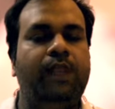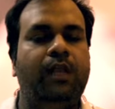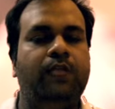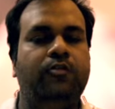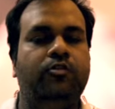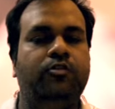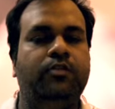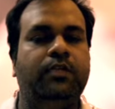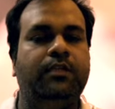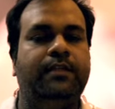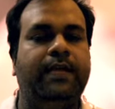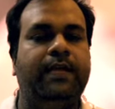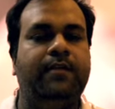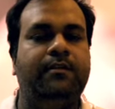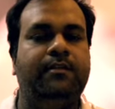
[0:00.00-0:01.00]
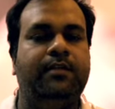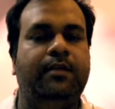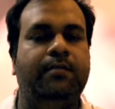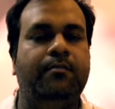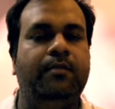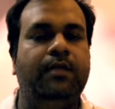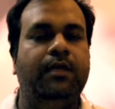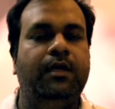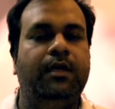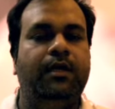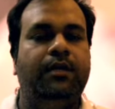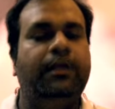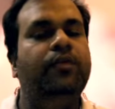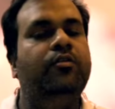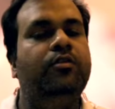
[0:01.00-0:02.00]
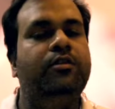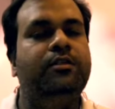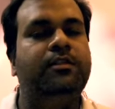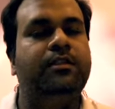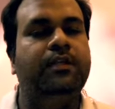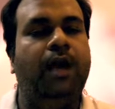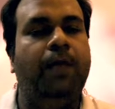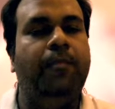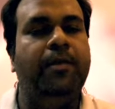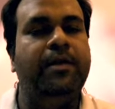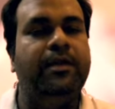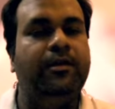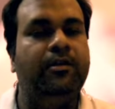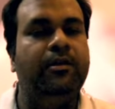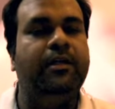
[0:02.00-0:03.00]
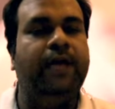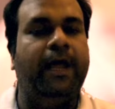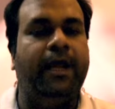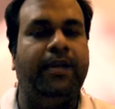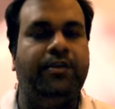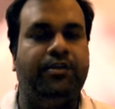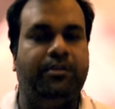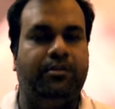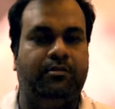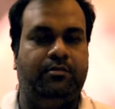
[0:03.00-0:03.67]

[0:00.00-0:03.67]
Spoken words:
so that sum denotes a particular direction.